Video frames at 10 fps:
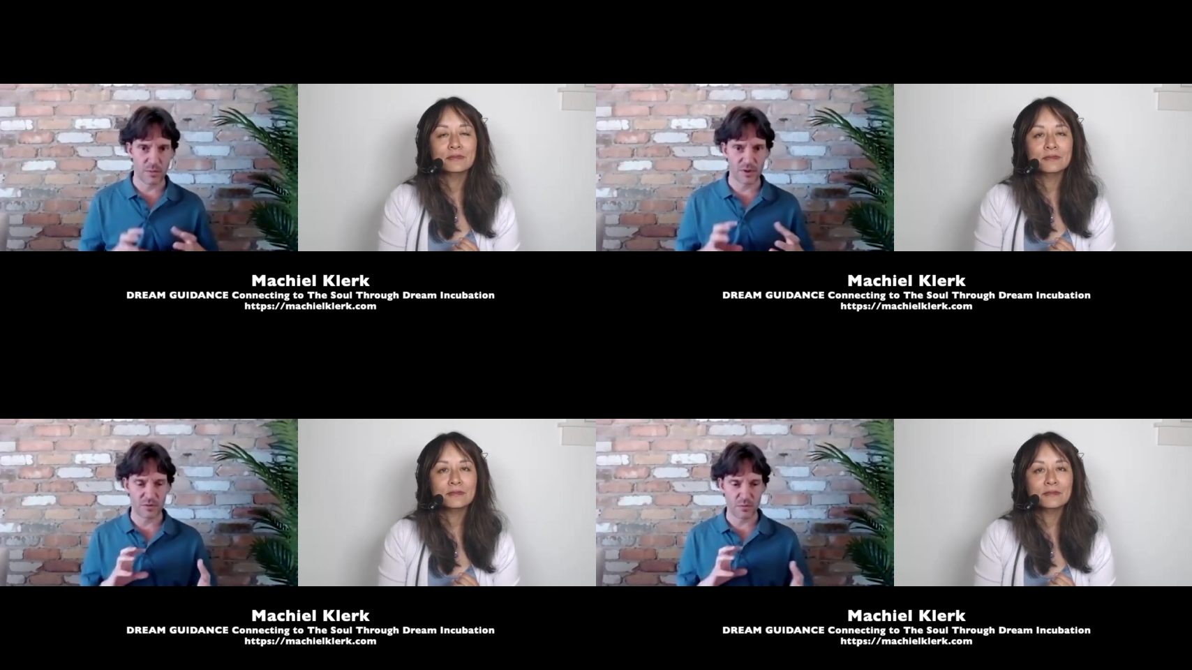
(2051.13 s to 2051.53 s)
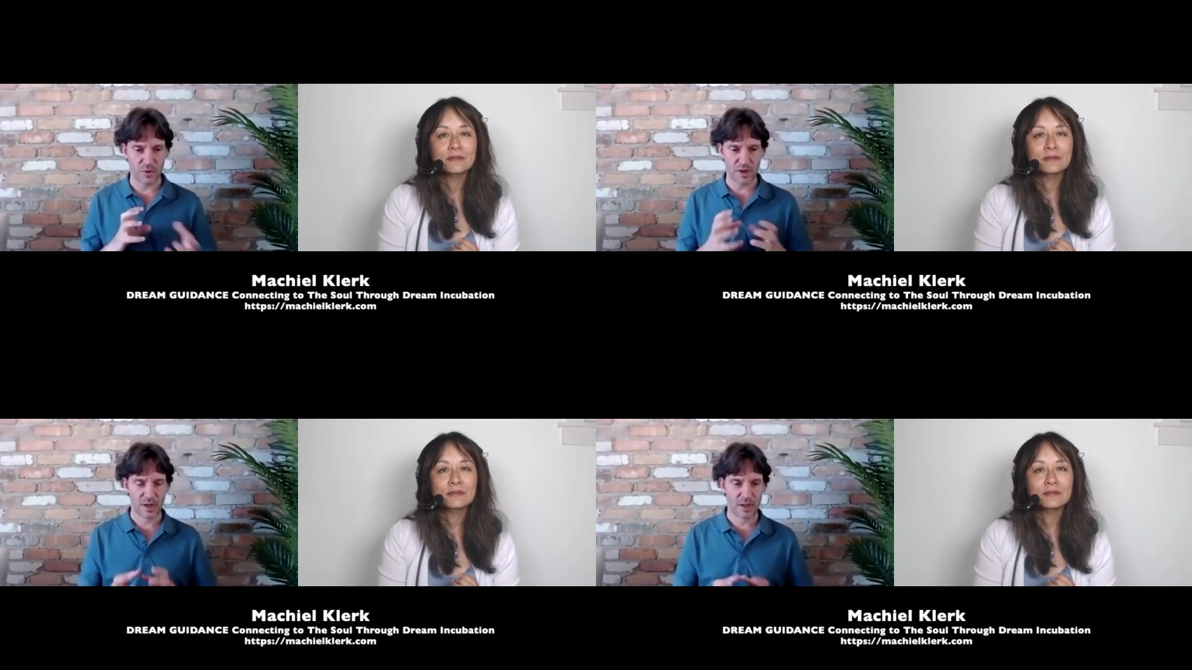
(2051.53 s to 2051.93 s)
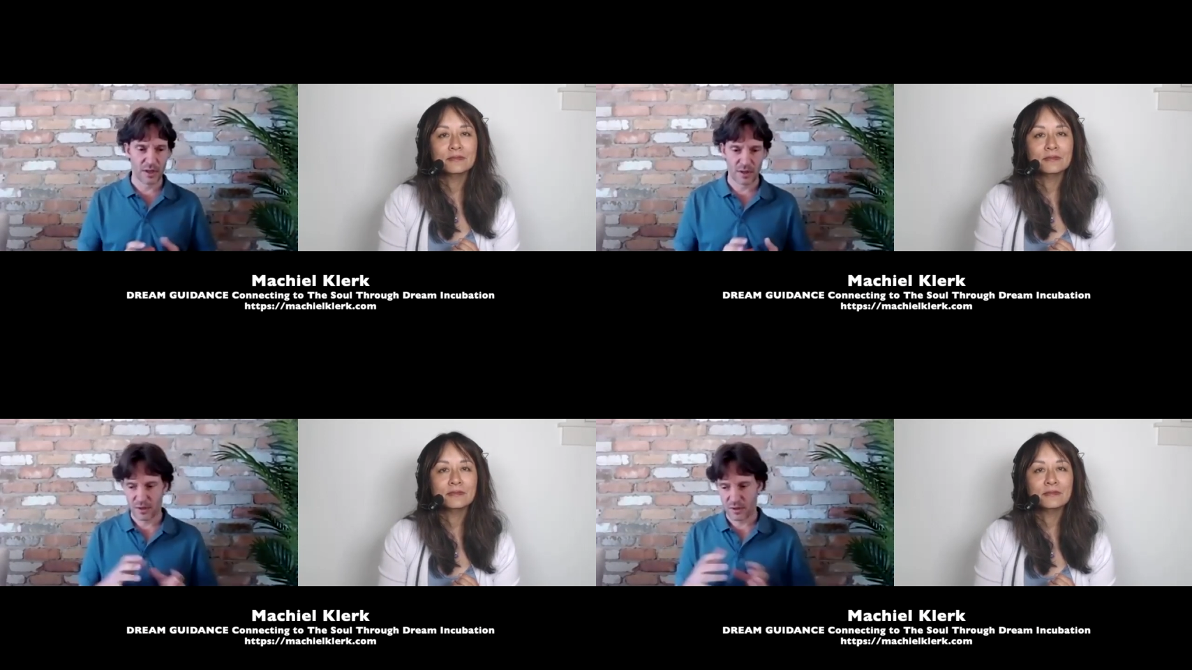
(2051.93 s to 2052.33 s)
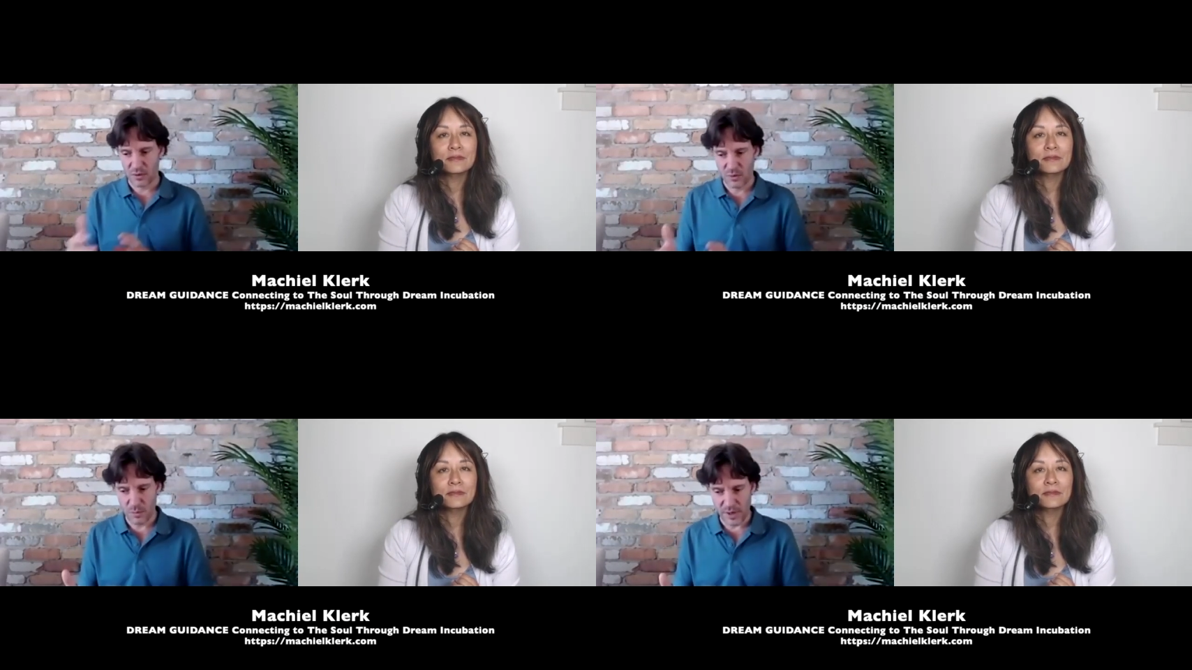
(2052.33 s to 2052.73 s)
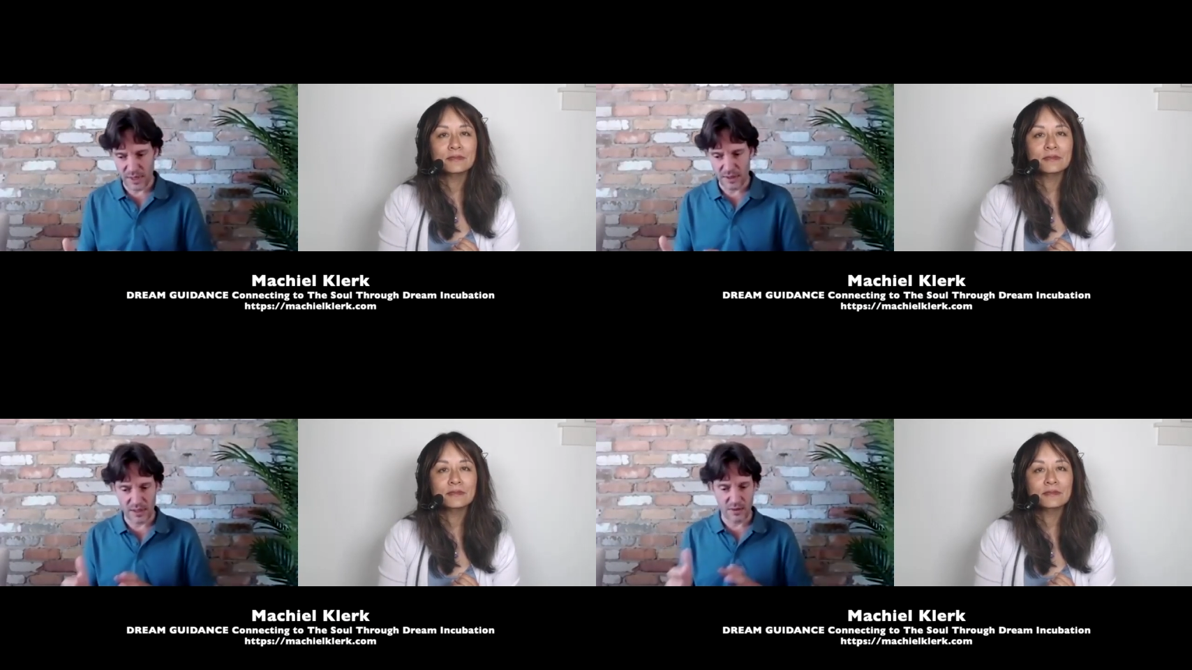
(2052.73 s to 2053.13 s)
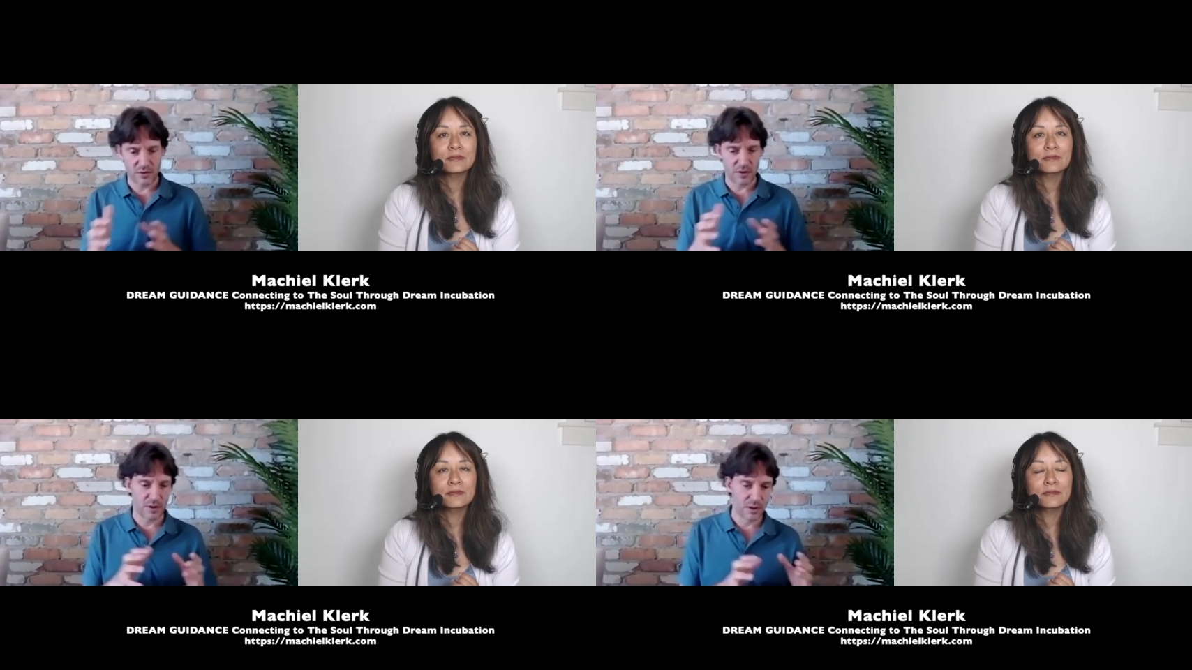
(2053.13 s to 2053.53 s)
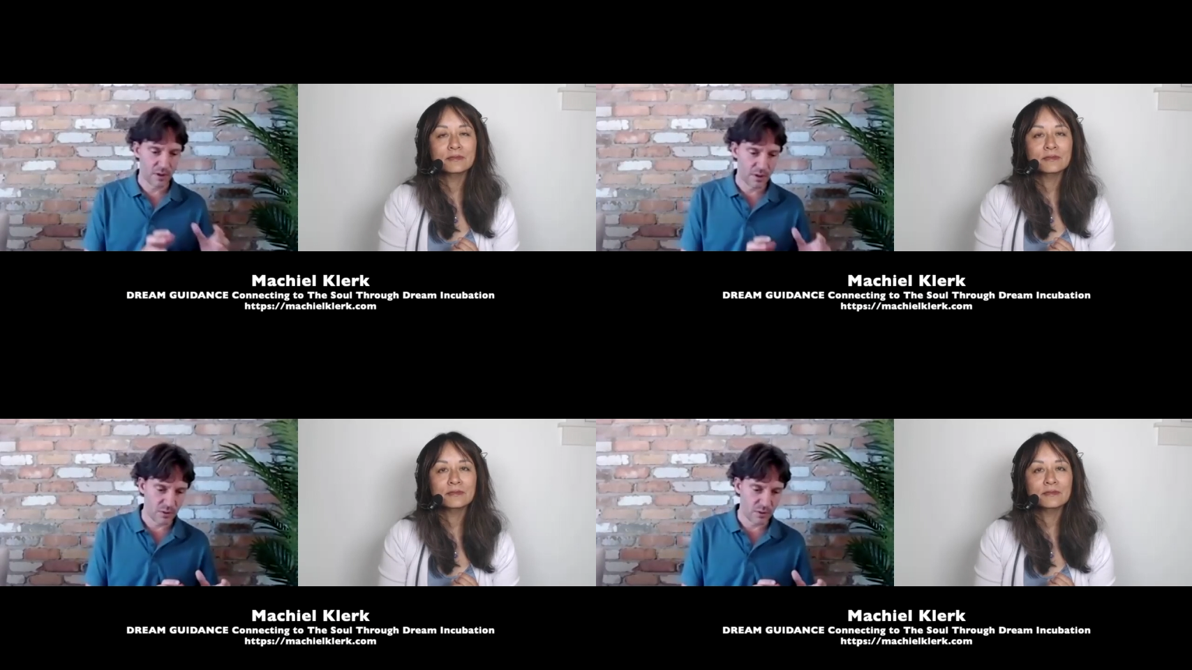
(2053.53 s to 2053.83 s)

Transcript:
Speaker 1: but it's more you pay attention.